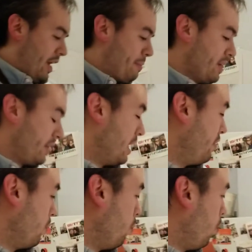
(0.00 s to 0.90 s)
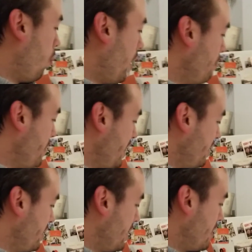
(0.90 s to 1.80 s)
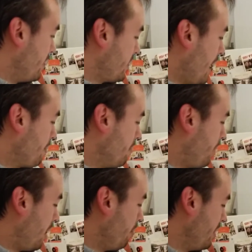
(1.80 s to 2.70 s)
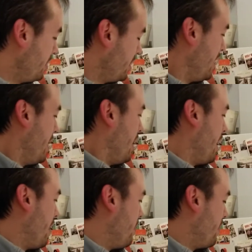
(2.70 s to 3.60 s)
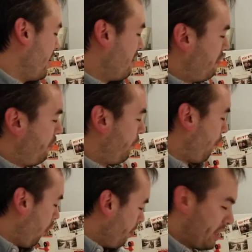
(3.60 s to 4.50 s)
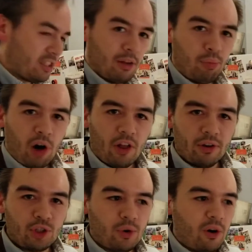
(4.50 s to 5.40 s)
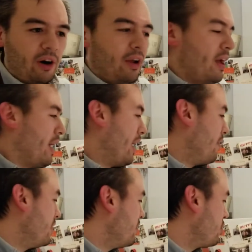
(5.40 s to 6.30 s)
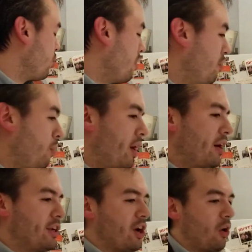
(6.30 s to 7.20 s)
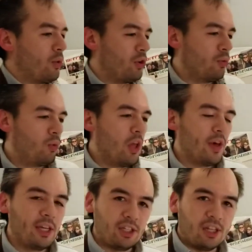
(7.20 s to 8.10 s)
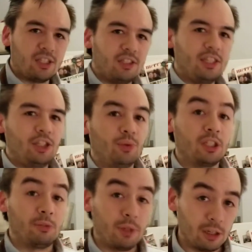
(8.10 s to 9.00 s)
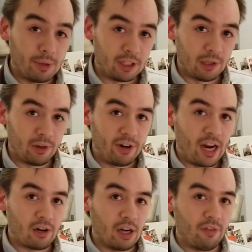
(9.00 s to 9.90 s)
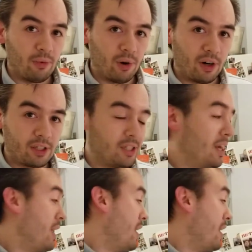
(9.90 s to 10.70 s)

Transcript: I'm going to give it 1 minute in the top compartment and then 4 minutes in the broiler drawer. This is sort of where, you really just need to experiment to learn how your oven works.